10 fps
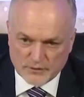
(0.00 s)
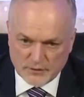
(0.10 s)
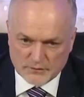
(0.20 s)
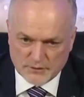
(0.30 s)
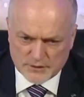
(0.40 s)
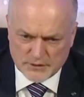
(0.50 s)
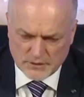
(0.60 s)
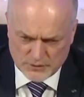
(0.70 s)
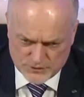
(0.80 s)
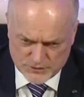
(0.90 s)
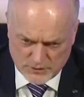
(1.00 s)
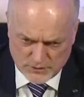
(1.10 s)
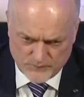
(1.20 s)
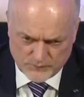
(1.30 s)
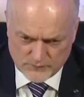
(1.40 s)
This is the
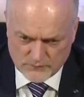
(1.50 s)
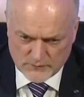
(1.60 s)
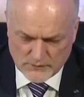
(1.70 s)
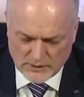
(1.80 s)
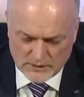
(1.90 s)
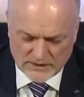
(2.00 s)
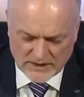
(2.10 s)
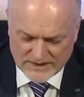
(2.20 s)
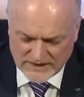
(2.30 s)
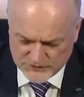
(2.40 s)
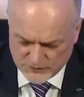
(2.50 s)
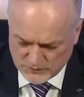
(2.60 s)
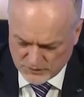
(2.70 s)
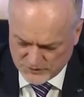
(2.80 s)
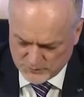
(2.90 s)
anchor we have
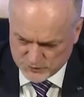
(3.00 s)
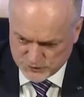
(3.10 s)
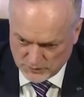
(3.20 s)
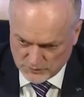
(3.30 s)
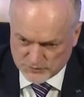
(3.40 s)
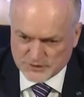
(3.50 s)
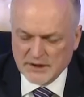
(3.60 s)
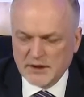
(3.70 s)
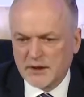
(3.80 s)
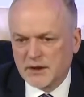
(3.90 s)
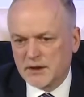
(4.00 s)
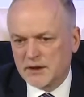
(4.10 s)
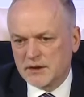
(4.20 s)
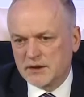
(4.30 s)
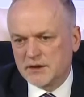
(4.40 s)
put in place in terms
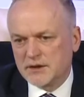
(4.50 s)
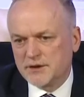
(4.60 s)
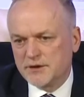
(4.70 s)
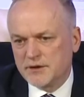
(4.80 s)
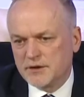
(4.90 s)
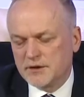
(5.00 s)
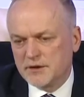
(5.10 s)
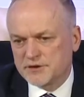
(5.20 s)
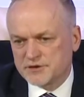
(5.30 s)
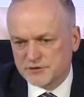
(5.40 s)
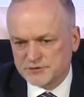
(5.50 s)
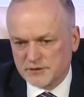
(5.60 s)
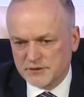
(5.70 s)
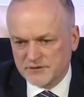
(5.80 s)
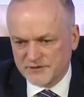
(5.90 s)
of the
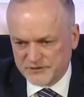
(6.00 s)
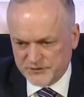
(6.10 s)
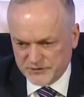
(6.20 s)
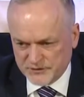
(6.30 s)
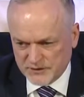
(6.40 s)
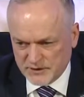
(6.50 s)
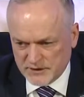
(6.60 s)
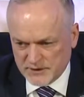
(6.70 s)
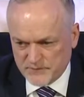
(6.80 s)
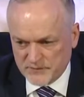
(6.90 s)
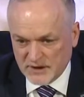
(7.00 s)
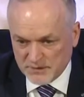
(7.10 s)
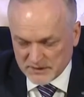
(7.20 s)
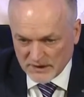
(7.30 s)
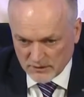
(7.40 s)
ratios we'd like to achieve.
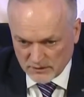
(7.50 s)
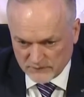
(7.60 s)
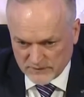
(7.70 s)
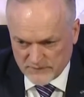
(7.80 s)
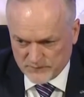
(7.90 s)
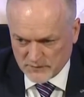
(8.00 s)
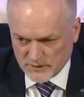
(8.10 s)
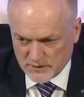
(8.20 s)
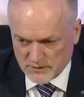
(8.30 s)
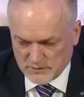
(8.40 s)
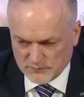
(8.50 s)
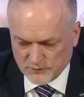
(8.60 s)
If we look at the